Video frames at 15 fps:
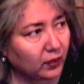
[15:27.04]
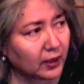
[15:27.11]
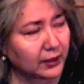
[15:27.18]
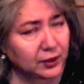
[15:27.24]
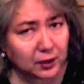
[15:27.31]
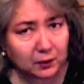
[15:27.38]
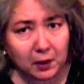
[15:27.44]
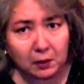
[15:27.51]
I
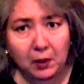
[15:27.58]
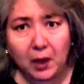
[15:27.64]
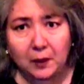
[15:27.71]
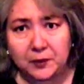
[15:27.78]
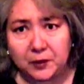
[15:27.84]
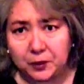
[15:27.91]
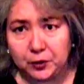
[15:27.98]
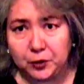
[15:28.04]
took my mom
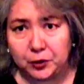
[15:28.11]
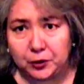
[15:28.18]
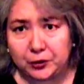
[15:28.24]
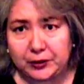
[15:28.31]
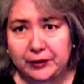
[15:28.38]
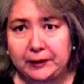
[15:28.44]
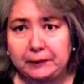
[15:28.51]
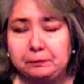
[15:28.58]
to New
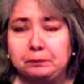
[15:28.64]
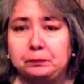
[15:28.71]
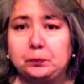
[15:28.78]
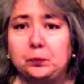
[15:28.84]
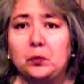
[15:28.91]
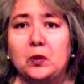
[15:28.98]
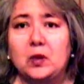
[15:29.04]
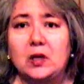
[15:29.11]
Jersey
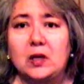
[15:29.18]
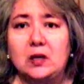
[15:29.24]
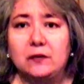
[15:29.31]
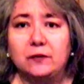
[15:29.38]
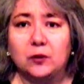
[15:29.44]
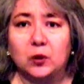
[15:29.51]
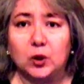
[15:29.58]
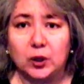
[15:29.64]

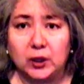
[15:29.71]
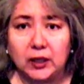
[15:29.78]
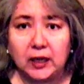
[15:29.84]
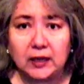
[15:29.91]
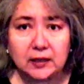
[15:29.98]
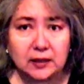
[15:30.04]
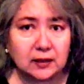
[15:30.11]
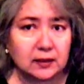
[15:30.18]
for her
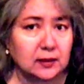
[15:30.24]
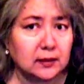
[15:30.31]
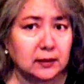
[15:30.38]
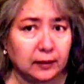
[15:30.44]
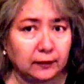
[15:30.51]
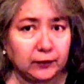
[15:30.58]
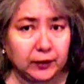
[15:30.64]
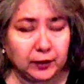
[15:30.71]
cousin's
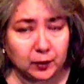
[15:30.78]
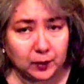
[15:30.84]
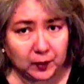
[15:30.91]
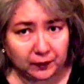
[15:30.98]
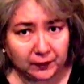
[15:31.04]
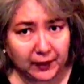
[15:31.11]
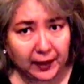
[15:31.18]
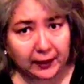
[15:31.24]
70th
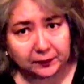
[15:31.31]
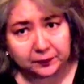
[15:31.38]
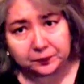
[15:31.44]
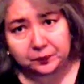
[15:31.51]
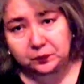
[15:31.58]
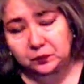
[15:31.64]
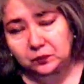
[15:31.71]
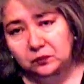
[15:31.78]
birthday.
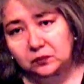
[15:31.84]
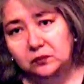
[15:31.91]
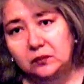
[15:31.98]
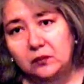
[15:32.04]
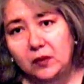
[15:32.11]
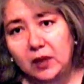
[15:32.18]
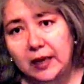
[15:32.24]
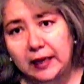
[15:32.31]

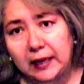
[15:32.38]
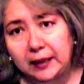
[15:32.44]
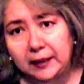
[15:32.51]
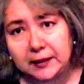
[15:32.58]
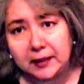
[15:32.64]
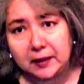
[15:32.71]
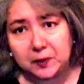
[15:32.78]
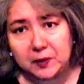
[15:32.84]
And I
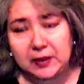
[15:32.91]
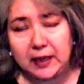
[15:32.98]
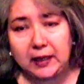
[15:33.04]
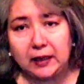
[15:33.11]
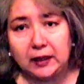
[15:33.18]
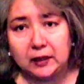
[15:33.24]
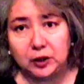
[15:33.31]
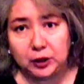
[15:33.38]
ended up
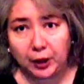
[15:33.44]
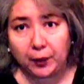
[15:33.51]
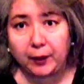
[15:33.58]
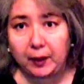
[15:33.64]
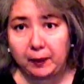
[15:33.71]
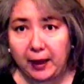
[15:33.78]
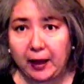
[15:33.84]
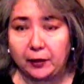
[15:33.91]
sharing
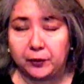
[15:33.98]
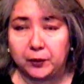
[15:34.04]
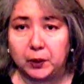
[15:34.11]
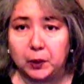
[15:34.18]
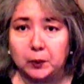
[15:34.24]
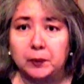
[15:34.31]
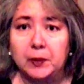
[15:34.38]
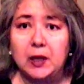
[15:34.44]
a
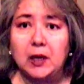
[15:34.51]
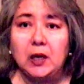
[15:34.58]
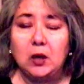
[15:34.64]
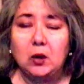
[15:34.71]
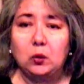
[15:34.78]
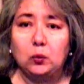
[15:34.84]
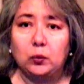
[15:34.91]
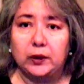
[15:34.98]
bathroom
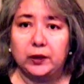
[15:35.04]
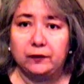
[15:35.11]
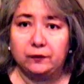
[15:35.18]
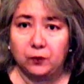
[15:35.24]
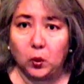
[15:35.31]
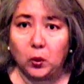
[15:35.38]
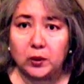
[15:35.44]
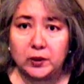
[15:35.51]
with
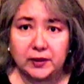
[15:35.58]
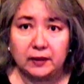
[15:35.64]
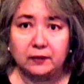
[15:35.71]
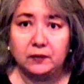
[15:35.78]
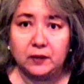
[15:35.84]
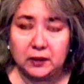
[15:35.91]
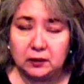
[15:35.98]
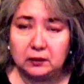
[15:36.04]
4
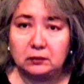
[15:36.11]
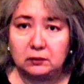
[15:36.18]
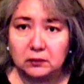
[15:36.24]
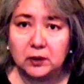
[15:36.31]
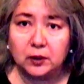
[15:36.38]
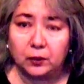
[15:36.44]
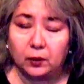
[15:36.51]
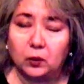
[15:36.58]

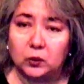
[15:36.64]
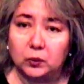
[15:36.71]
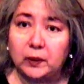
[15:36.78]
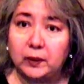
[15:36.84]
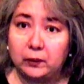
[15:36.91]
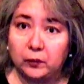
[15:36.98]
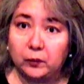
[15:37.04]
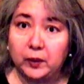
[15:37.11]
70-year-old
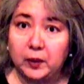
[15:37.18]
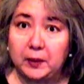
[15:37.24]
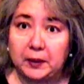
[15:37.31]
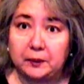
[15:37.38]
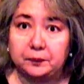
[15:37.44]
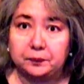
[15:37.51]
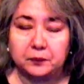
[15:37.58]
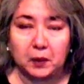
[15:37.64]
women.
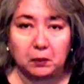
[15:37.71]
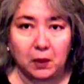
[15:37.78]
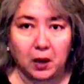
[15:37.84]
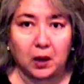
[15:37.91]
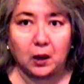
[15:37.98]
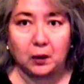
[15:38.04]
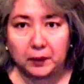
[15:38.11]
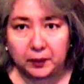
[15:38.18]
My
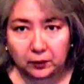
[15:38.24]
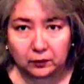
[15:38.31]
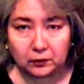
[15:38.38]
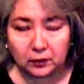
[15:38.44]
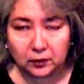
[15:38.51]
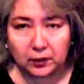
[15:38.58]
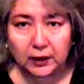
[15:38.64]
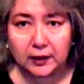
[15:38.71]
mom and
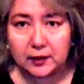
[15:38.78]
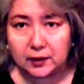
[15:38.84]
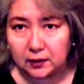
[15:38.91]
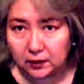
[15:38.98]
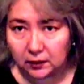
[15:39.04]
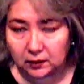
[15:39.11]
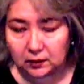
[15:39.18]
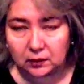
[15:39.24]
her cousin
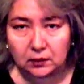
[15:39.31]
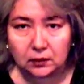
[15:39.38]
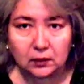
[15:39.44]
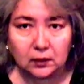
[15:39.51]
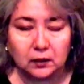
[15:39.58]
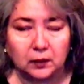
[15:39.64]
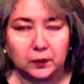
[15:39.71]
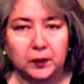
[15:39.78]
and a
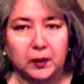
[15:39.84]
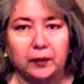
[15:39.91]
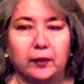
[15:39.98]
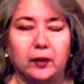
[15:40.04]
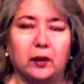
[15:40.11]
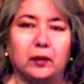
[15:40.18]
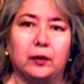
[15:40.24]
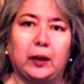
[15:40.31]
couple of
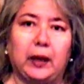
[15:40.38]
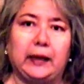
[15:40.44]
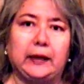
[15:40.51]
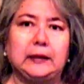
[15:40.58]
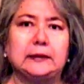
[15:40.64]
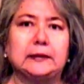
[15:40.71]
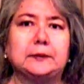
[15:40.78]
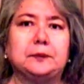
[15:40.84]
other
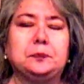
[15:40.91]
ladies.